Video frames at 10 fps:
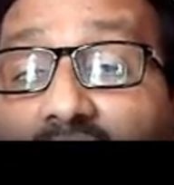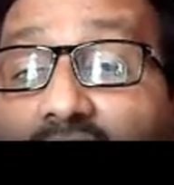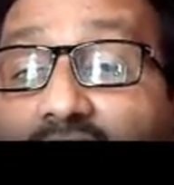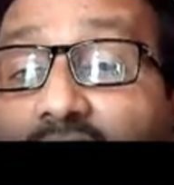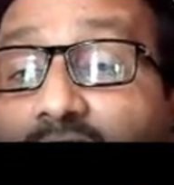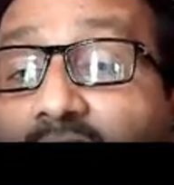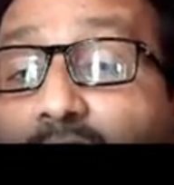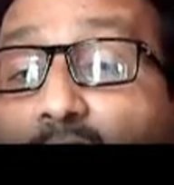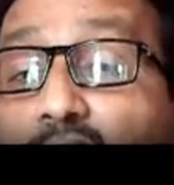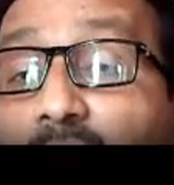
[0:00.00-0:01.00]
This is being
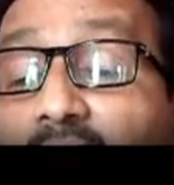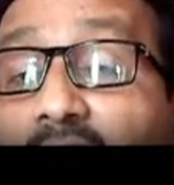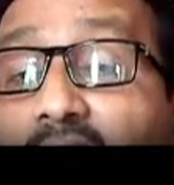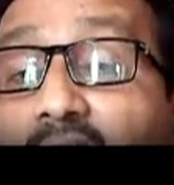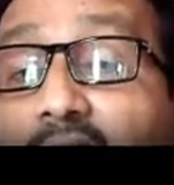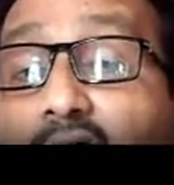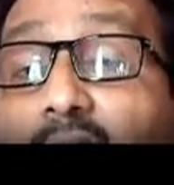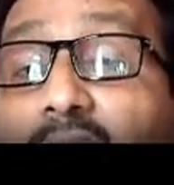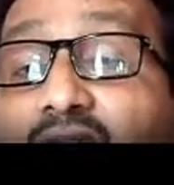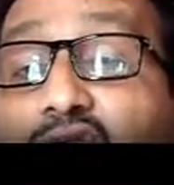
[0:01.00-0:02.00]
put by
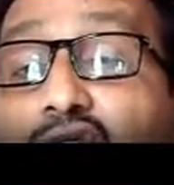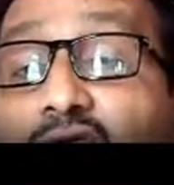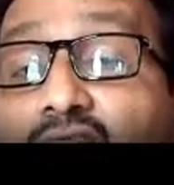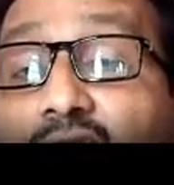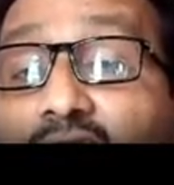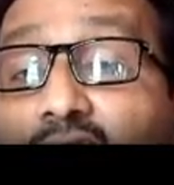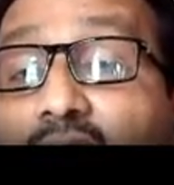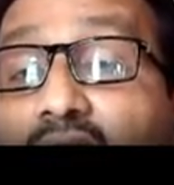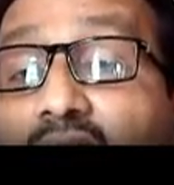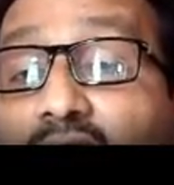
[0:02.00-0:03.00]
combination of unit
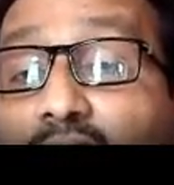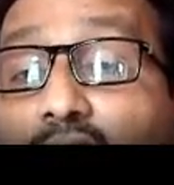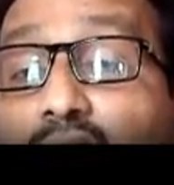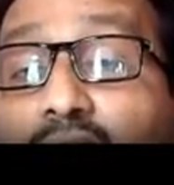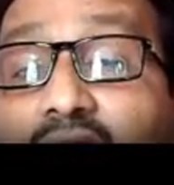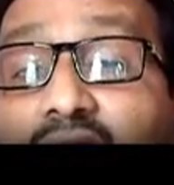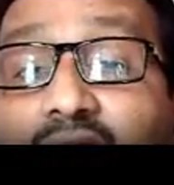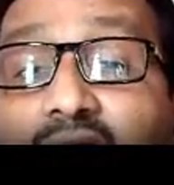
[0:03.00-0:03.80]
1, unit 2, unit